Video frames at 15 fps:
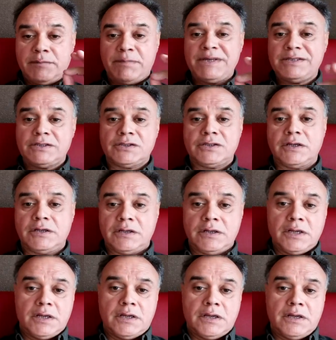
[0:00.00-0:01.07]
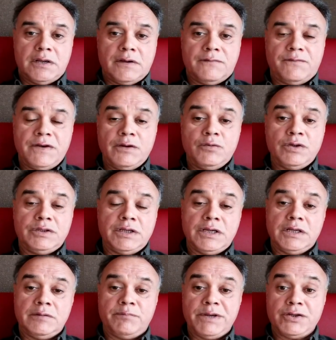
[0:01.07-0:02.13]
best fluid
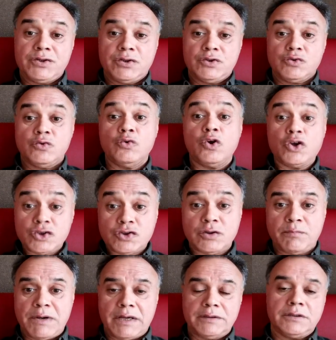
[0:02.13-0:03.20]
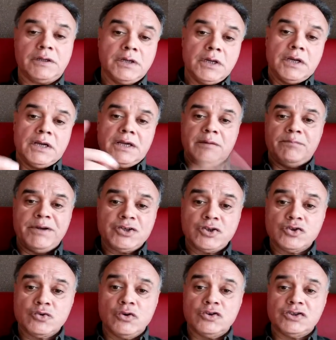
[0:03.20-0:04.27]
in patients who lost the blood. In
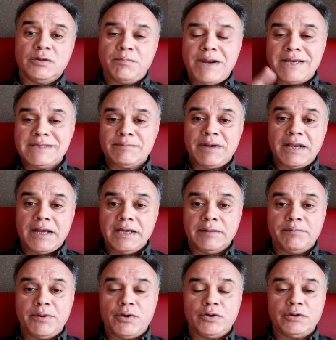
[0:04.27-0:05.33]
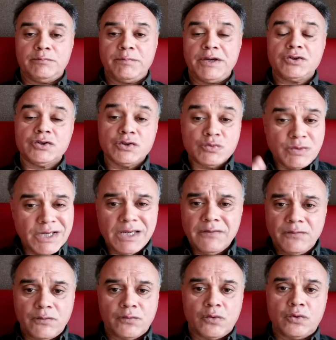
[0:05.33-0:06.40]
patients who lost the plasma, like burned patients, we
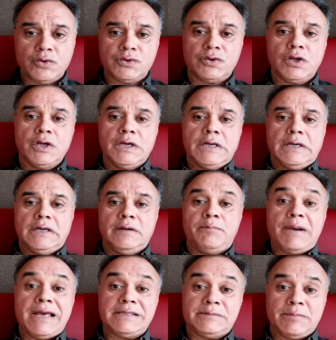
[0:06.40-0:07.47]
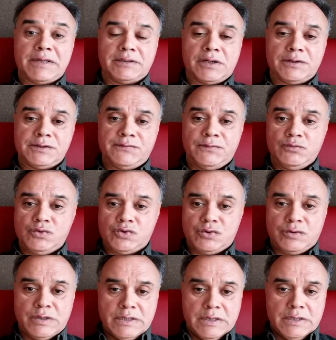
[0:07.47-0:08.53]
give, of course, plasma
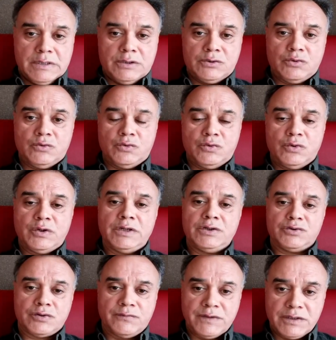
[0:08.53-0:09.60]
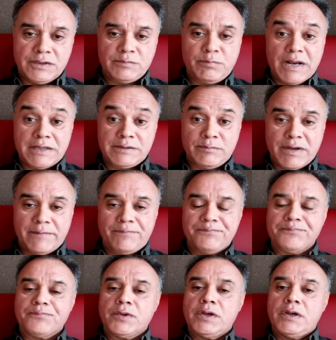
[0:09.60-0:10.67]
transfusion, so intravenous plasma.
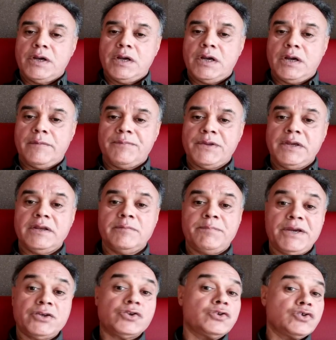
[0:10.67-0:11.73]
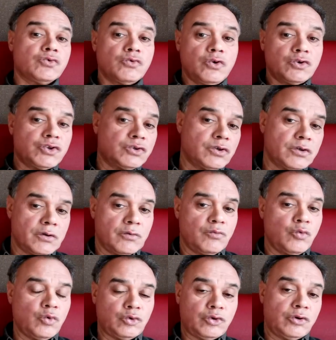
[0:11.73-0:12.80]
In patients who lost
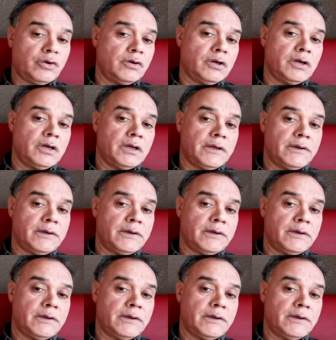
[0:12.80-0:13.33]
water,